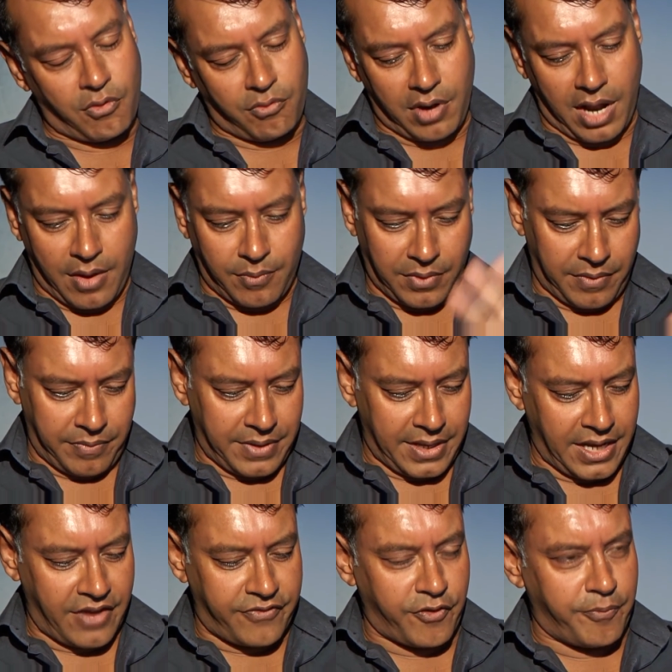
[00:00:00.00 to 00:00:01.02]
Right, well,
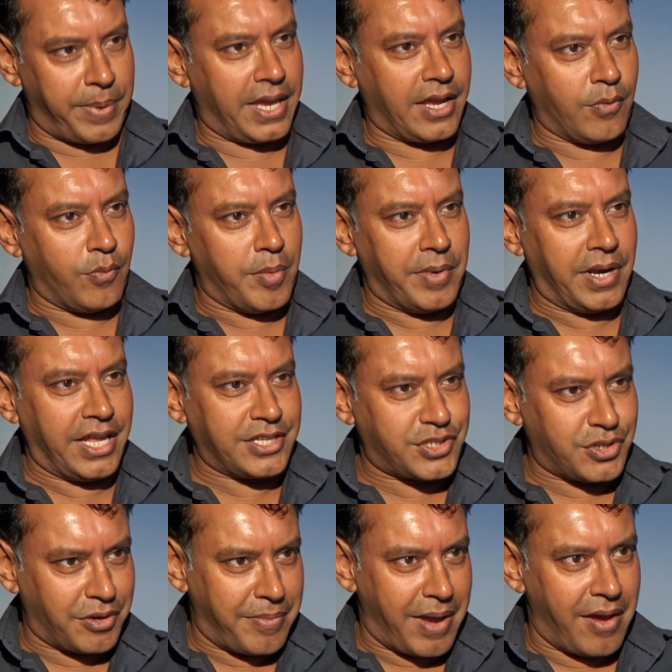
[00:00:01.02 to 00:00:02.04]
enough of being a woman. Let's
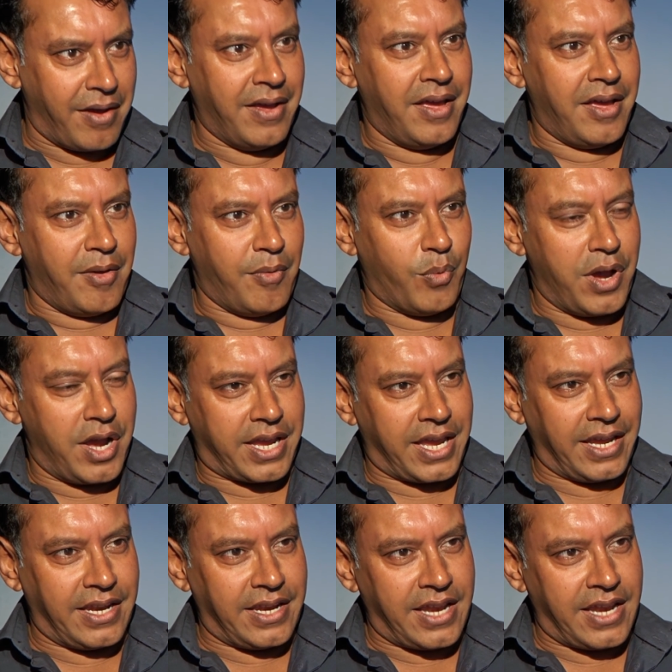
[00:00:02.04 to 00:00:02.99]
talk about working in